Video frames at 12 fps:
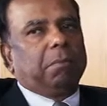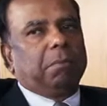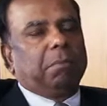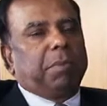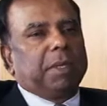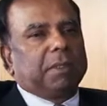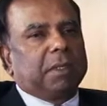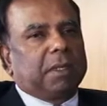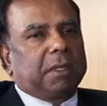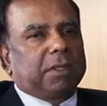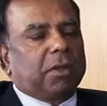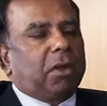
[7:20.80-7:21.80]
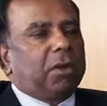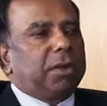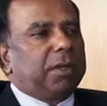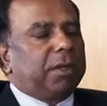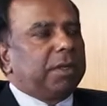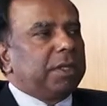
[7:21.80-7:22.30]
Brazil has
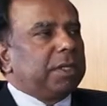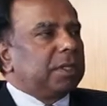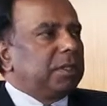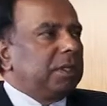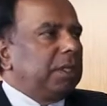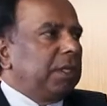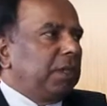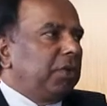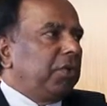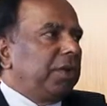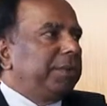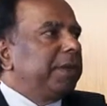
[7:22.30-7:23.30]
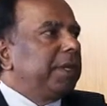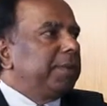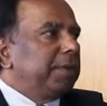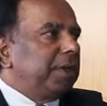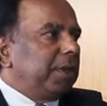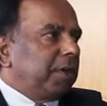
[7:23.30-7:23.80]
already reached the
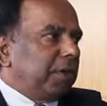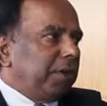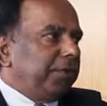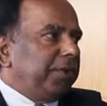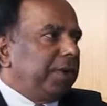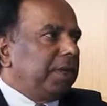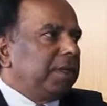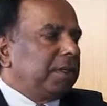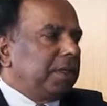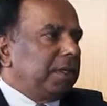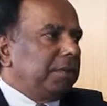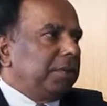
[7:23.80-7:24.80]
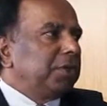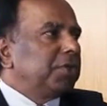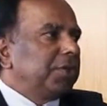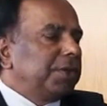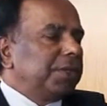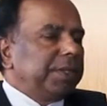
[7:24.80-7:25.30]
equilibrium and the confidence and the
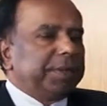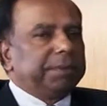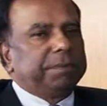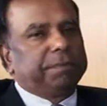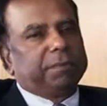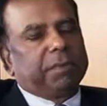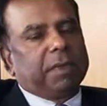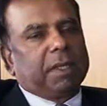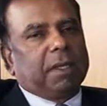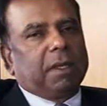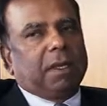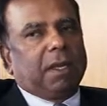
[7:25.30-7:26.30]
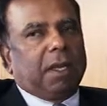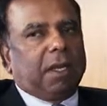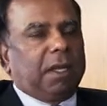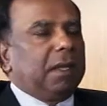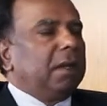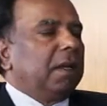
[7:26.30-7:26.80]
maturity.
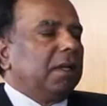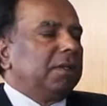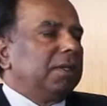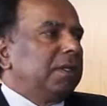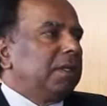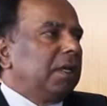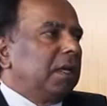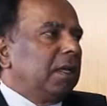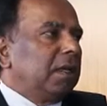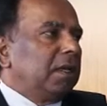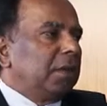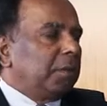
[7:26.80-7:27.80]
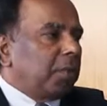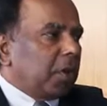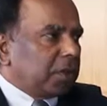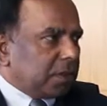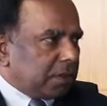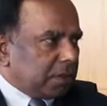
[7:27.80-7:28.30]
In Argentina, the
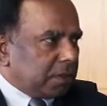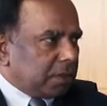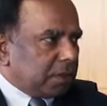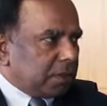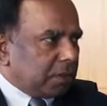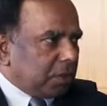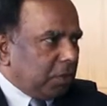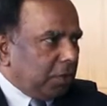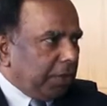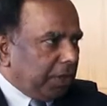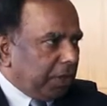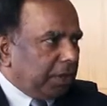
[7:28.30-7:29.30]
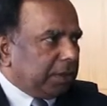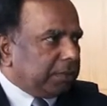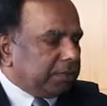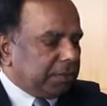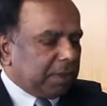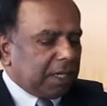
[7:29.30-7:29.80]
process is going
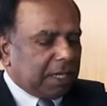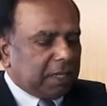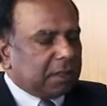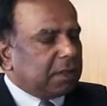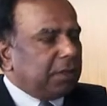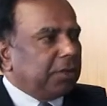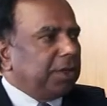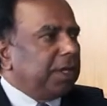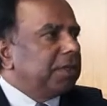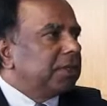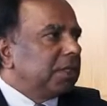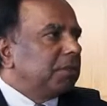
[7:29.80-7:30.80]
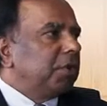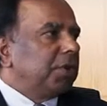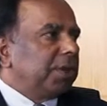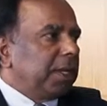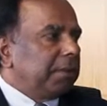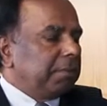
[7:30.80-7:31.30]
on. I guess they would need some
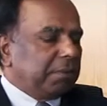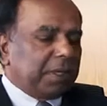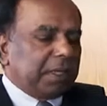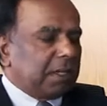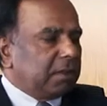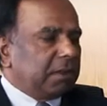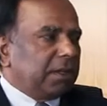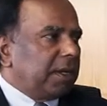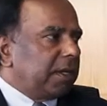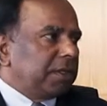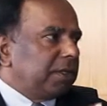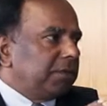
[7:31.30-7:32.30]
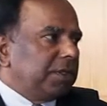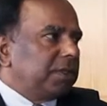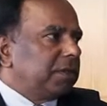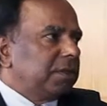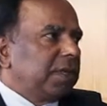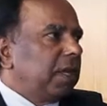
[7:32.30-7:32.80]
more time, but that is the direction
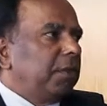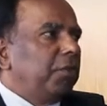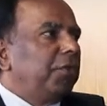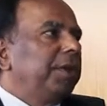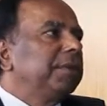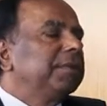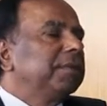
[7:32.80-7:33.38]
which they are moving.